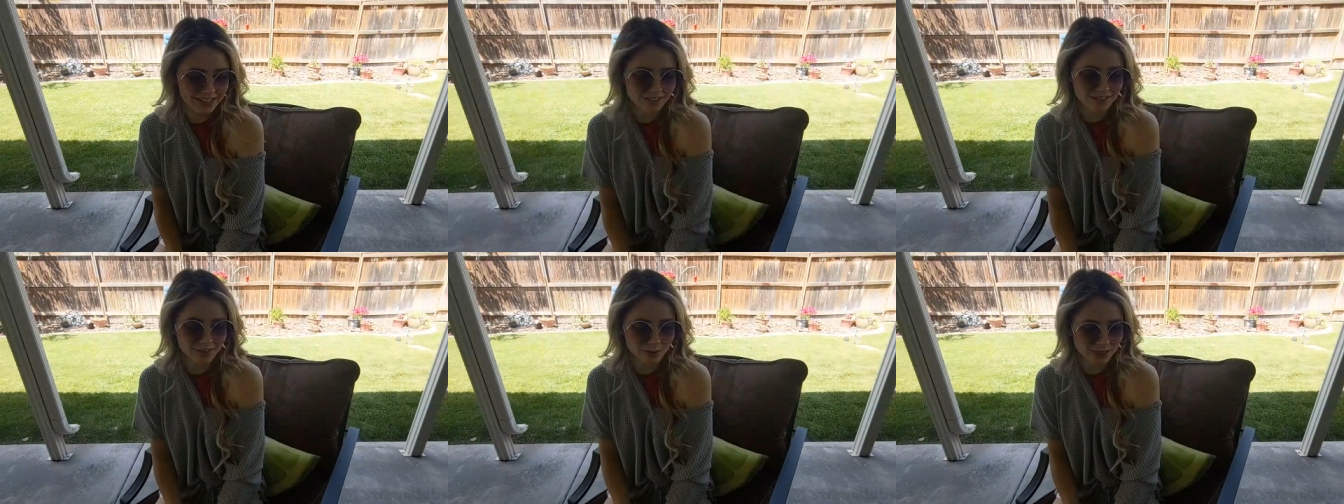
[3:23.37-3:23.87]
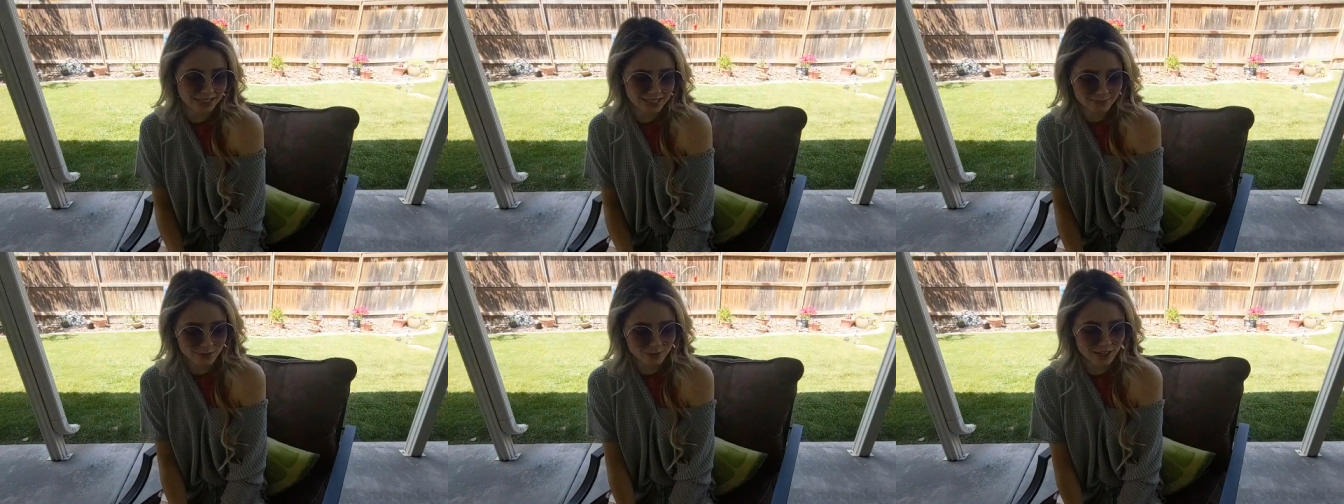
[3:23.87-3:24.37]
720
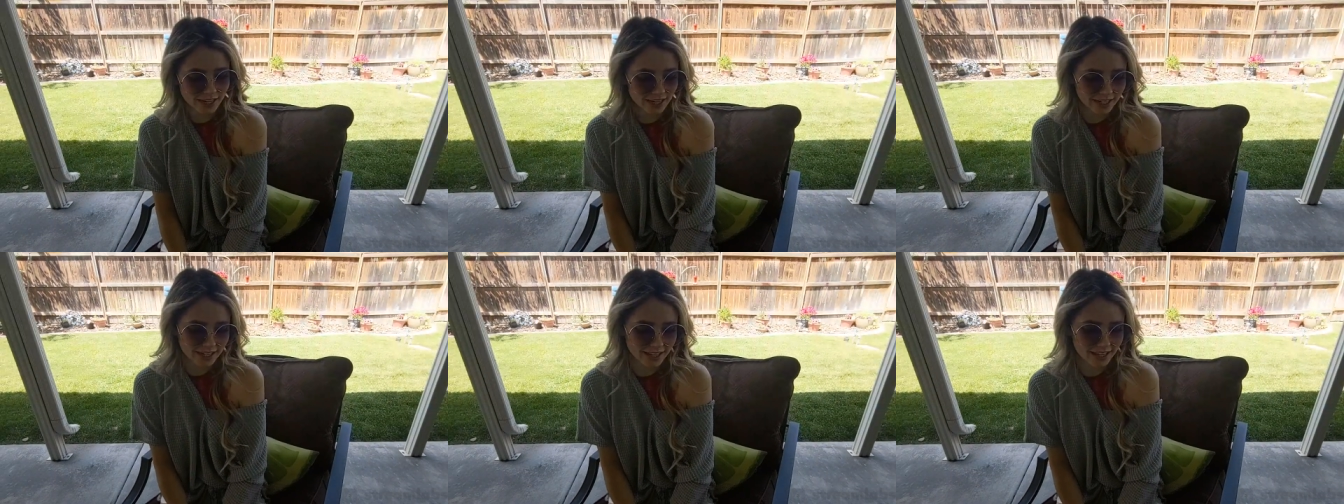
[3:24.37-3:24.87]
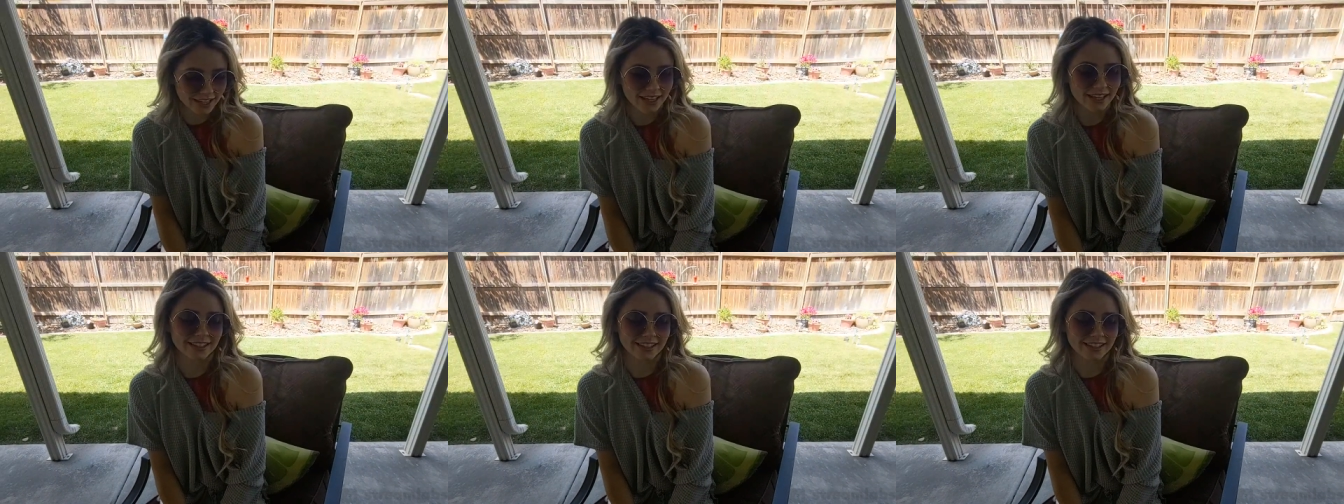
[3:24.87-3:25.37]
seems right.
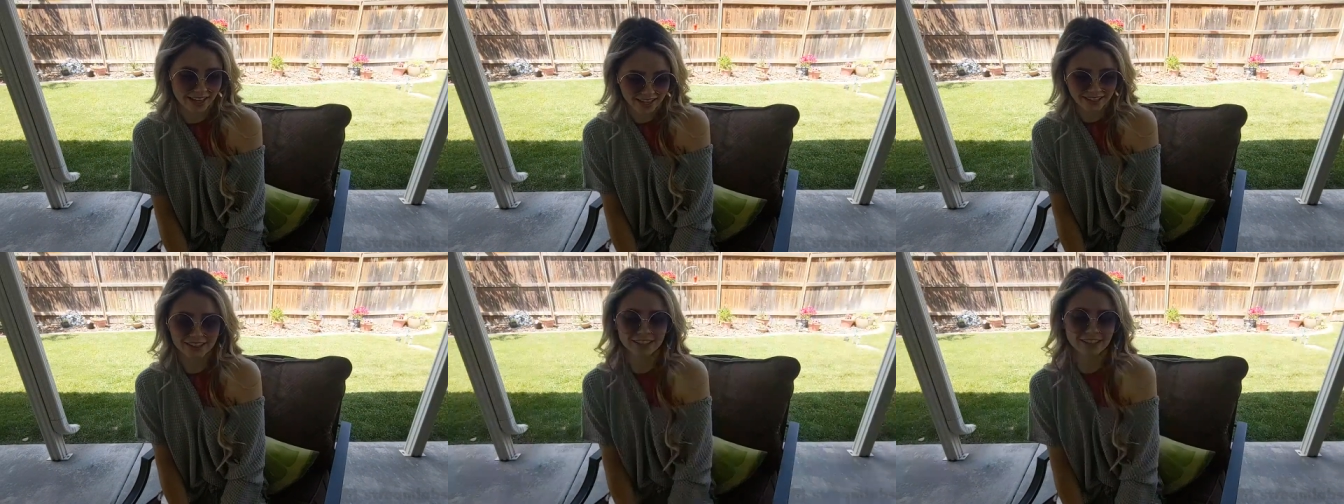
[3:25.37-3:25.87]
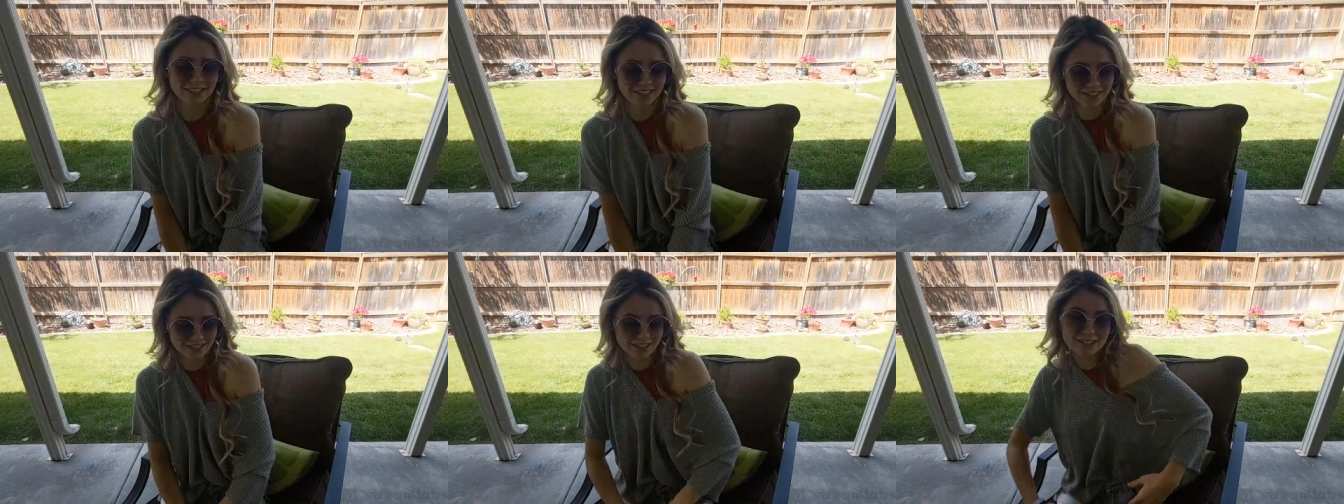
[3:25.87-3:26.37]
Yeah.
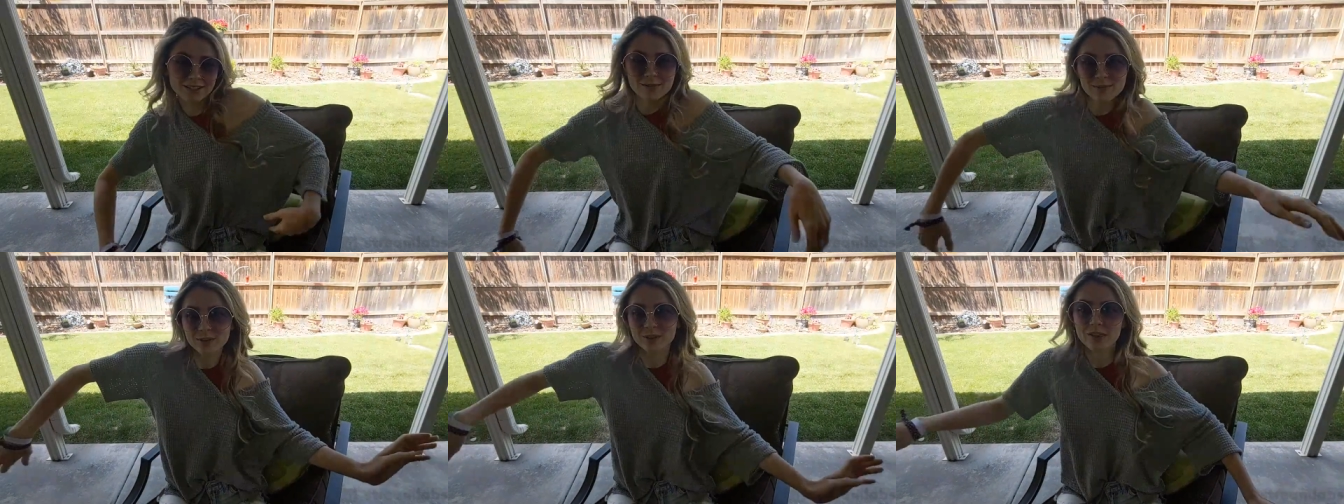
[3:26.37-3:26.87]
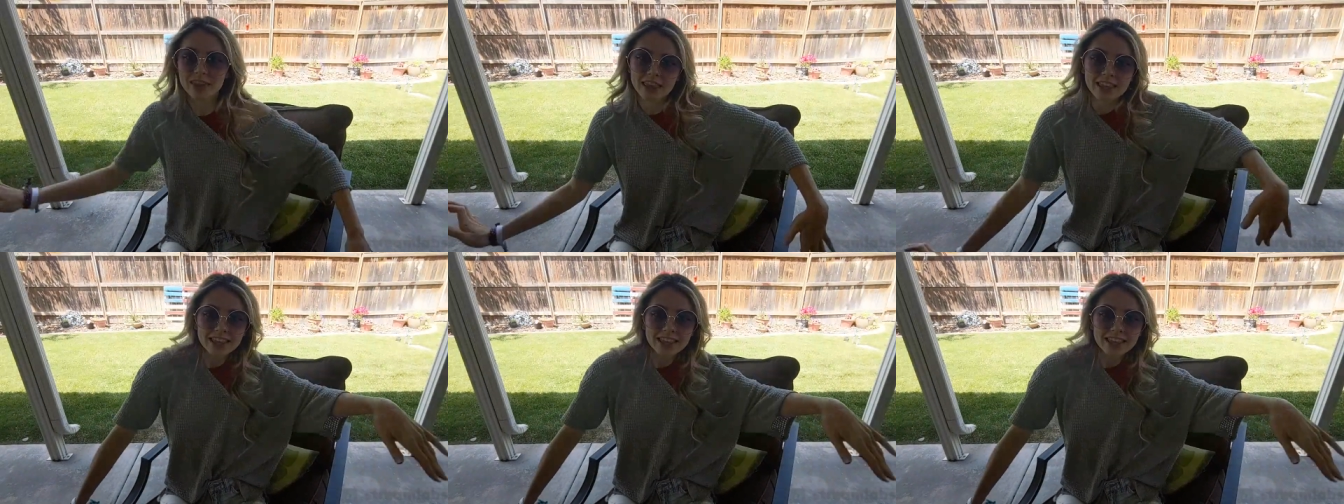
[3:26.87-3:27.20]
Is it is it smooth?